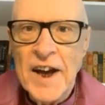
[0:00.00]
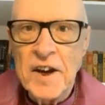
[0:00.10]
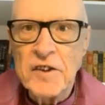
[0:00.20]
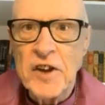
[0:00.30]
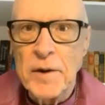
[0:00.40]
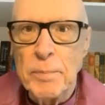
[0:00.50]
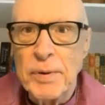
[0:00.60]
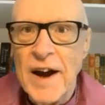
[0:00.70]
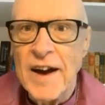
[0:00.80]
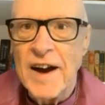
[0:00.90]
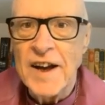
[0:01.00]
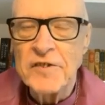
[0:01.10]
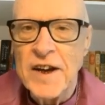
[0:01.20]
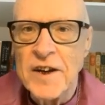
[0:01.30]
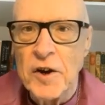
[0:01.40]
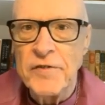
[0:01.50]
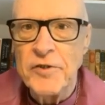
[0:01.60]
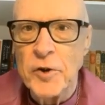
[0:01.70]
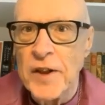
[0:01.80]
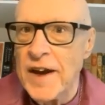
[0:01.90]
And I said a prayer. I said,
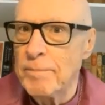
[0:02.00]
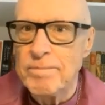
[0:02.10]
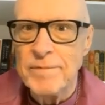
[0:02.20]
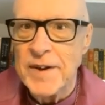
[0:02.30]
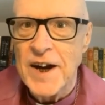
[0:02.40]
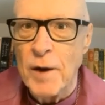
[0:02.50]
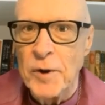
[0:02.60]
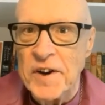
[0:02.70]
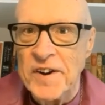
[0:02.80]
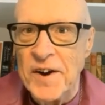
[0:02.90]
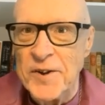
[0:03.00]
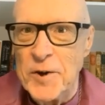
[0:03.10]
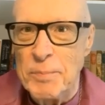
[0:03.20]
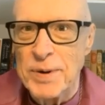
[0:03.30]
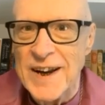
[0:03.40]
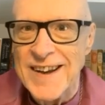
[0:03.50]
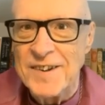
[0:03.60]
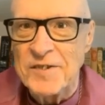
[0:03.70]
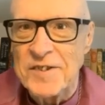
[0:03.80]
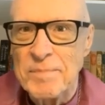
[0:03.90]
God, if you're there, I want to know you,
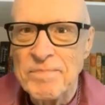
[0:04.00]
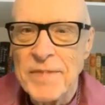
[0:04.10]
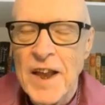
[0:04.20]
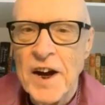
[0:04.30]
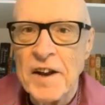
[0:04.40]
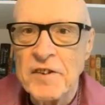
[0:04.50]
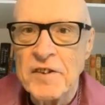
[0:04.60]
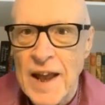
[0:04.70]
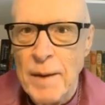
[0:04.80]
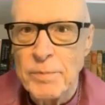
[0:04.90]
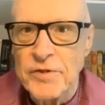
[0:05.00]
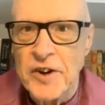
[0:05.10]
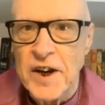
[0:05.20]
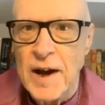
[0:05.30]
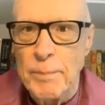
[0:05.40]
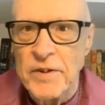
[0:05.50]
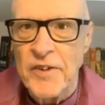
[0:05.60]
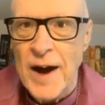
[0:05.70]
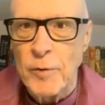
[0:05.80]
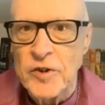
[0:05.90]
please. And I slept for a
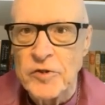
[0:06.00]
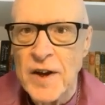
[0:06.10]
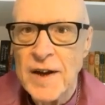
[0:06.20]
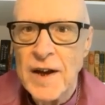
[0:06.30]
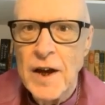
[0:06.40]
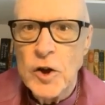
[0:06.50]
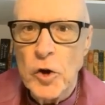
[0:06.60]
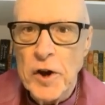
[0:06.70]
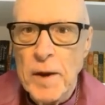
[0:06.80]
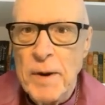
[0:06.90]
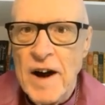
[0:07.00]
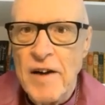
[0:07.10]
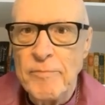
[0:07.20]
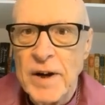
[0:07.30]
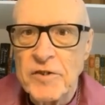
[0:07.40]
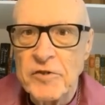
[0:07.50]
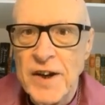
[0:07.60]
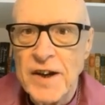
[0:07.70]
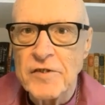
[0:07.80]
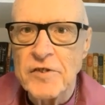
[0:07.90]
couple of hours, got up at half
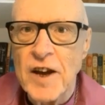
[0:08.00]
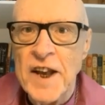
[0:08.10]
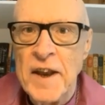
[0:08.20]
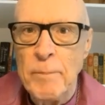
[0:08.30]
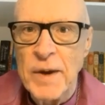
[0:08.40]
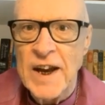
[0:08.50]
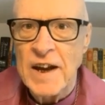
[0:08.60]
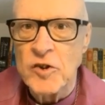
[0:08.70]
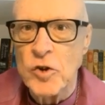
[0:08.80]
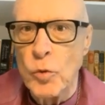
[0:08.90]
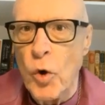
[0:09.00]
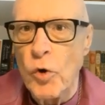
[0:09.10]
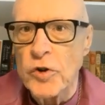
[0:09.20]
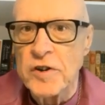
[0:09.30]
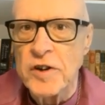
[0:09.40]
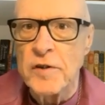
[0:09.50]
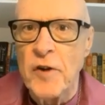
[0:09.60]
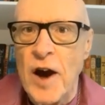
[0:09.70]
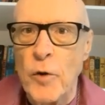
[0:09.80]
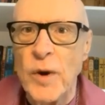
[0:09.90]
past six and then began to walk to
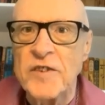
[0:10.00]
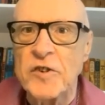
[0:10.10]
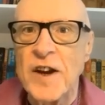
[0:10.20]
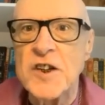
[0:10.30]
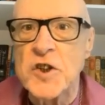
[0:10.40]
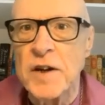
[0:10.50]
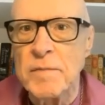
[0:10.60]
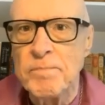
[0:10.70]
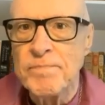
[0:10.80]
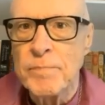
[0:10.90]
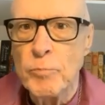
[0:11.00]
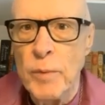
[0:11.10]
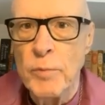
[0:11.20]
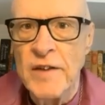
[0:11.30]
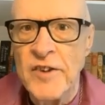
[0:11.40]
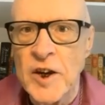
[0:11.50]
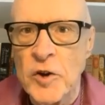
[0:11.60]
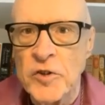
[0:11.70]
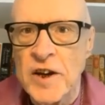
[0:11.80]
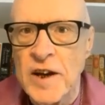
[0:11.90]
the railway station. We were
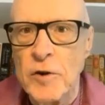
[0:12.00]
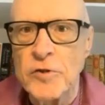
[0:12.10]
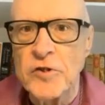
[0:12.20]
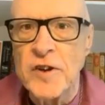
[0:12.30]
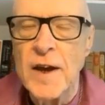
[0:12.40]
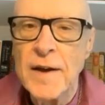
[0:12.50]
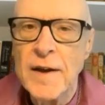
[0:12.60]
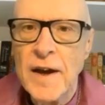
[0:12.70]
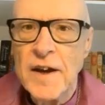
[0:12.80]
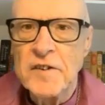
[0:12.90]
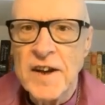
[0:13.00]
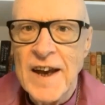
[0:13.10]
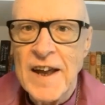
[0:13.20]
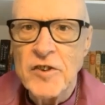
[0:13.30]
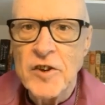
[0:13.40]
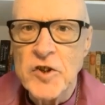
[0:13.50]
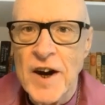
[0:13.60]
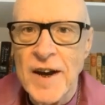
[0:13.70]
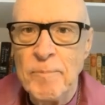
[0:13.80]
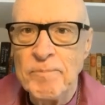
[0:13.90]
living on the coast to get the
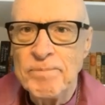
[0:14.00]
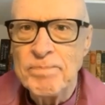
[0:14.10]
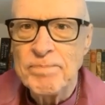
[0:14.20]
train.